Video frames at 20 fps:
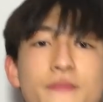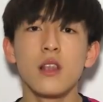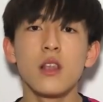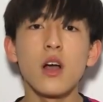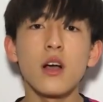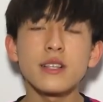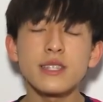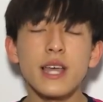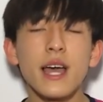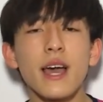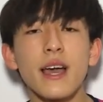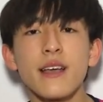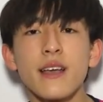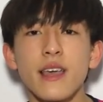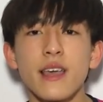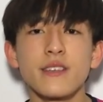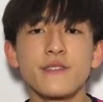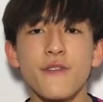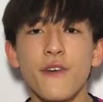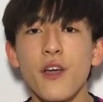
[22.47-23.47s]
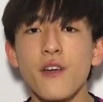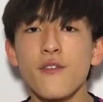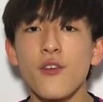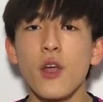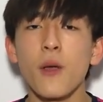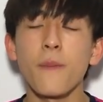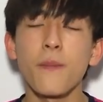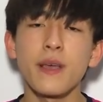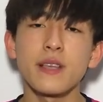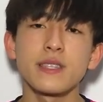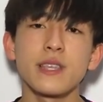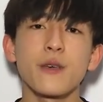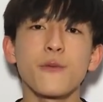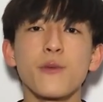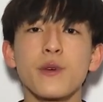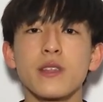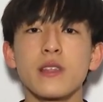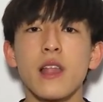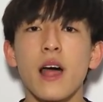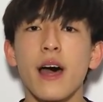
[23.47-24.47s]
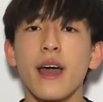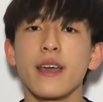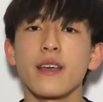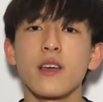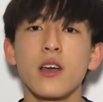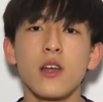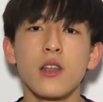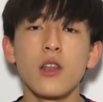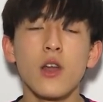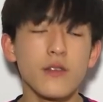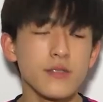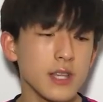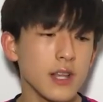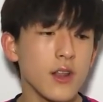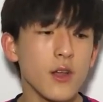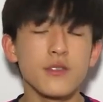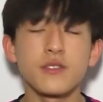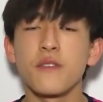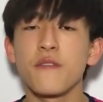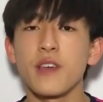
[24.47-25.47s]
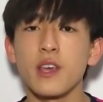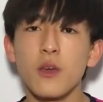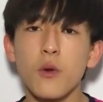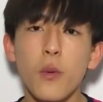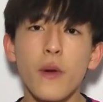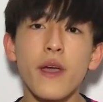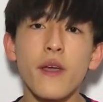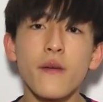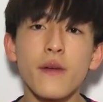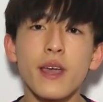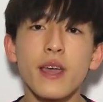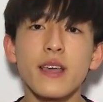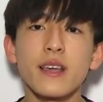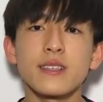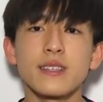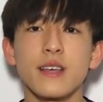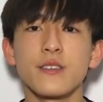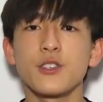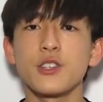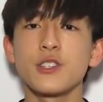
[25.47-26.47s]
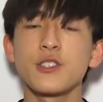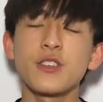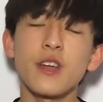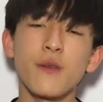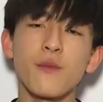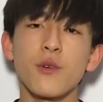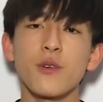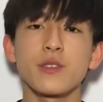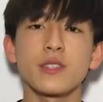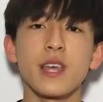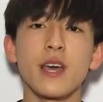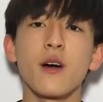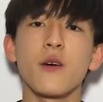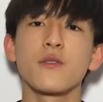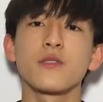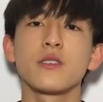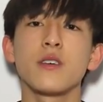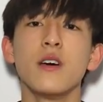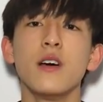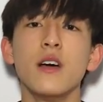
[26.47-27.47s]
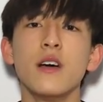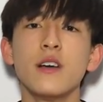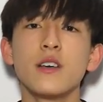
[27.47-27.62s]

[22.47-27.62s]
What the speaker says: Long Tang is very, very busy with like loads and loads of inquiries and just general sales.